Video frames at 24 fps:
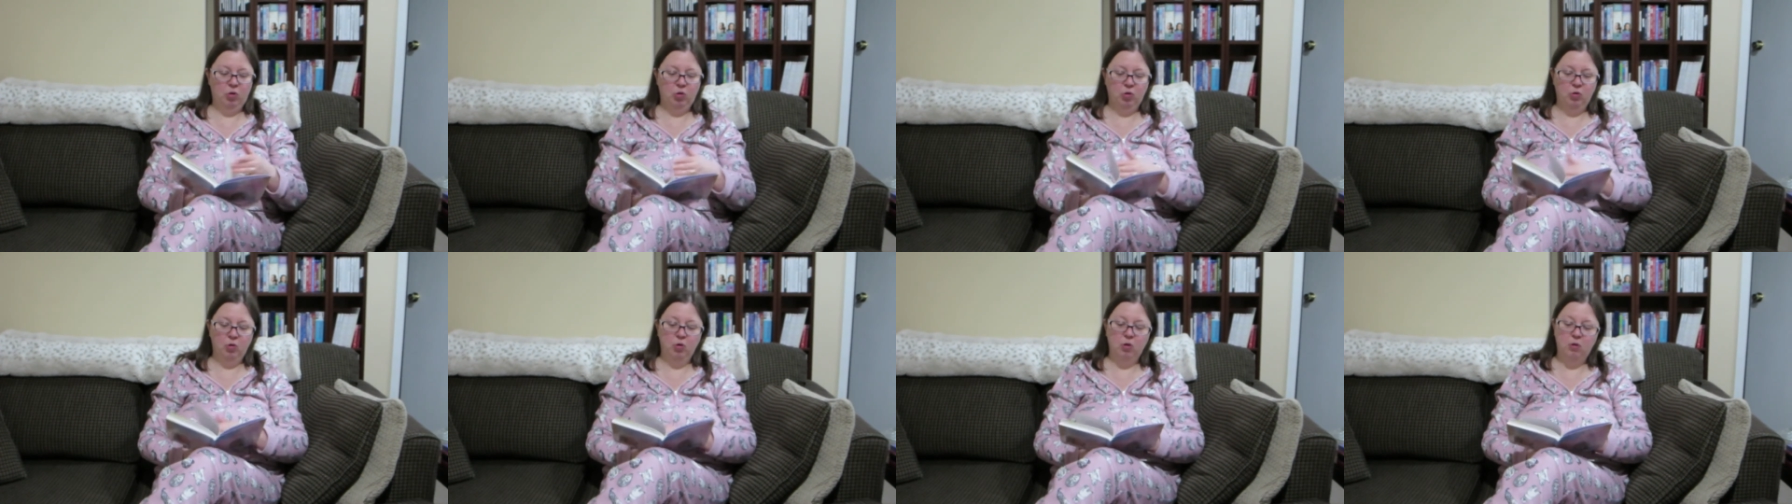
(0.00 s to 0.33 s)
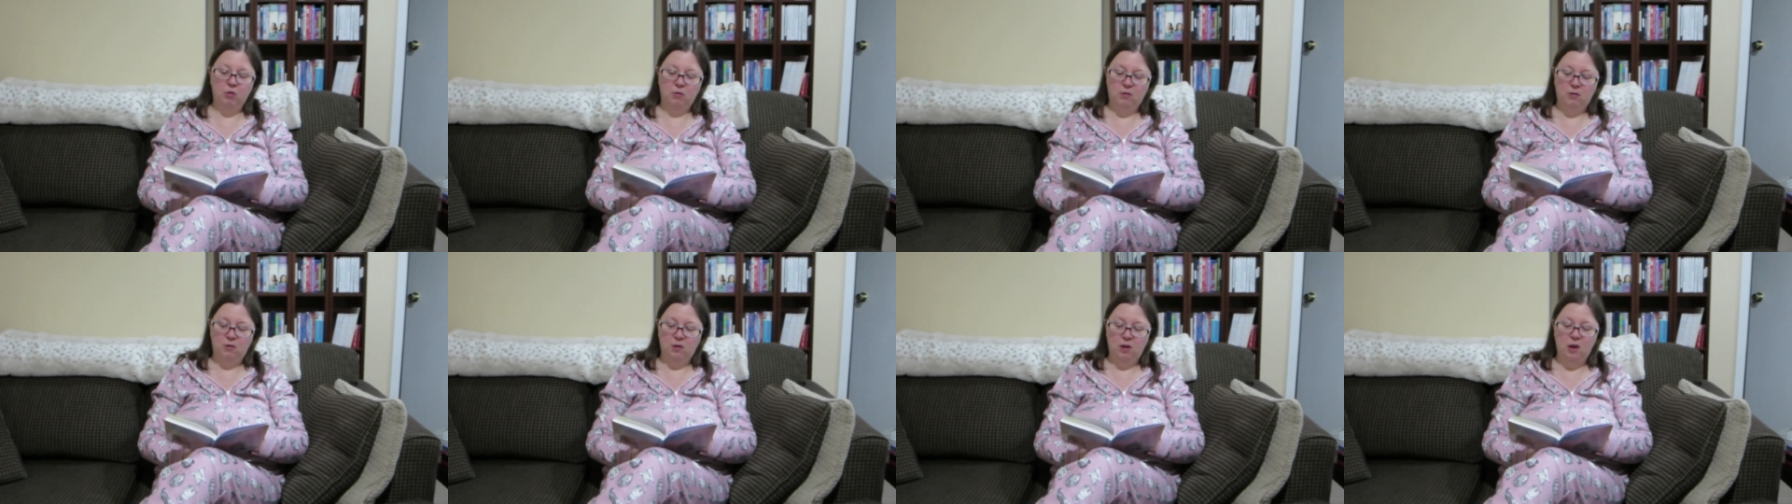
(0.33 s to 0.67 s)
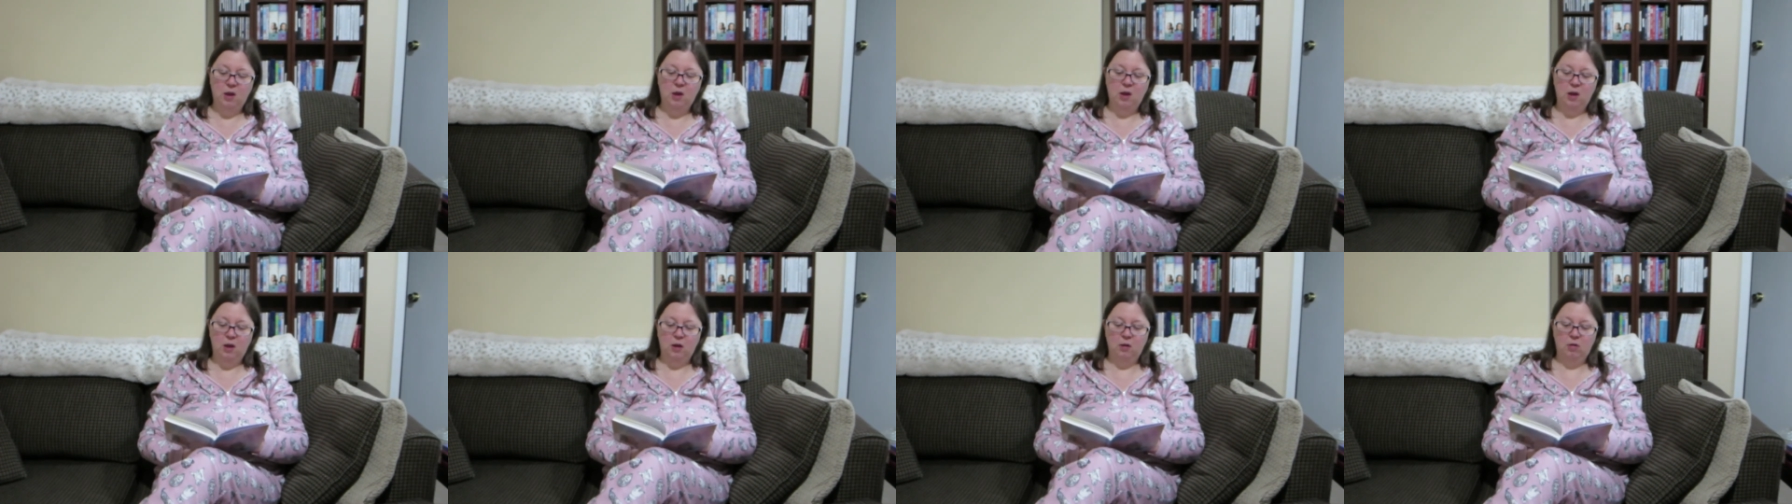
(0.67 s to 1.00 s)

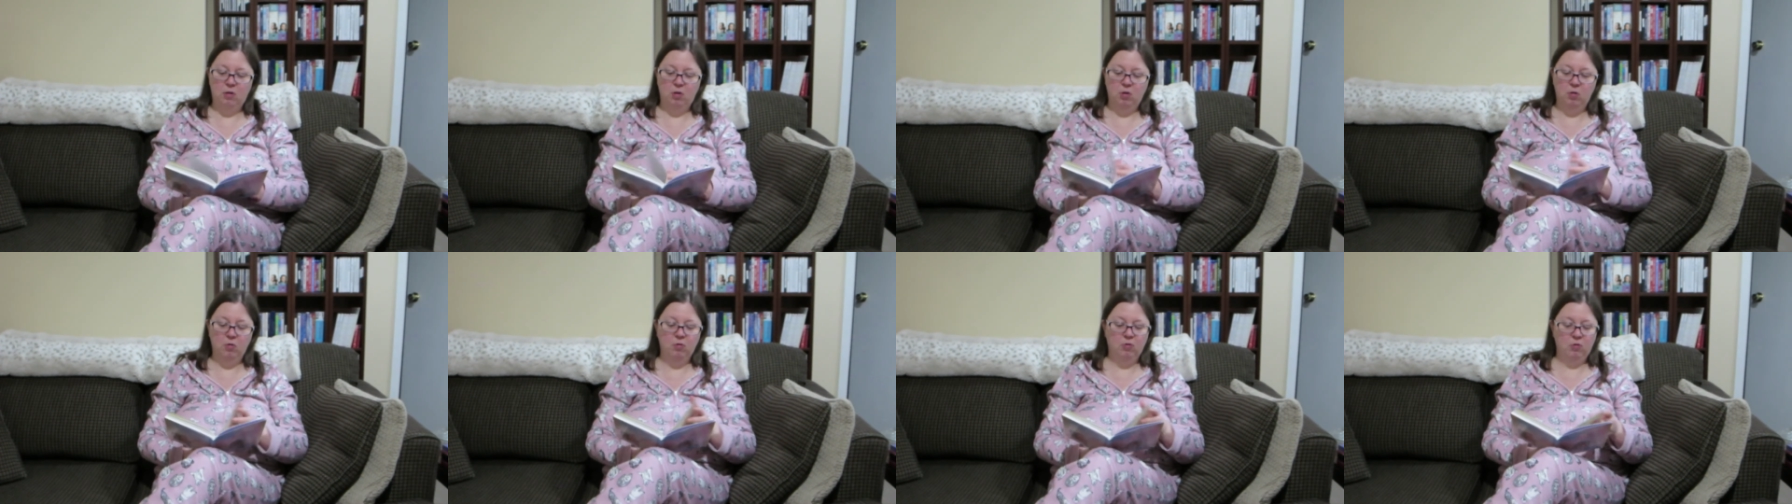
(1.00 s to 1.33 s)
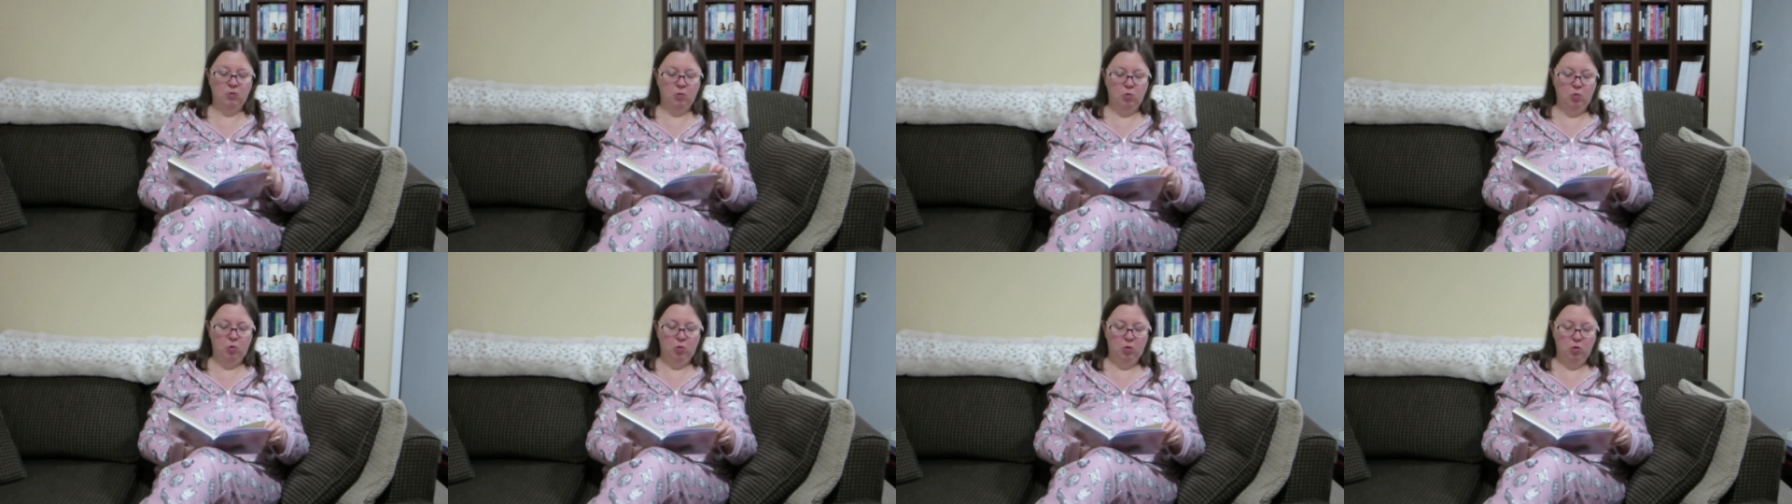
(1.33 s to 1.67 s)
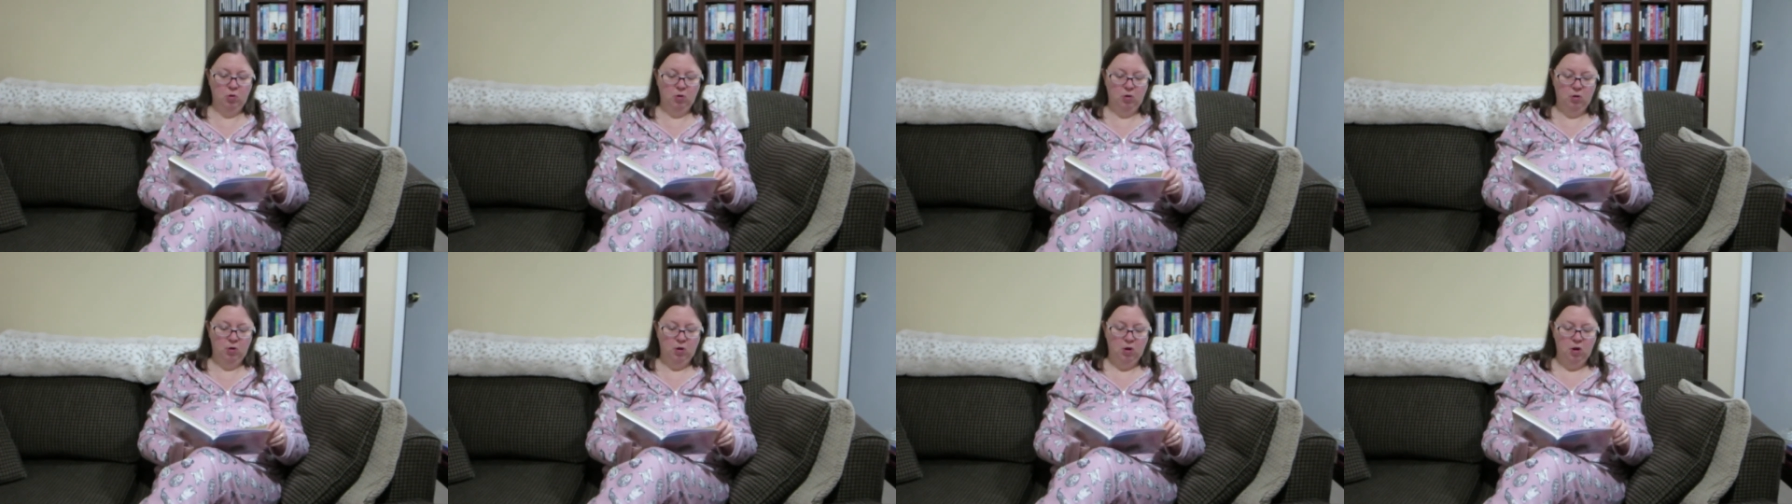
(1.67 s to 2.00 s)
13 years old,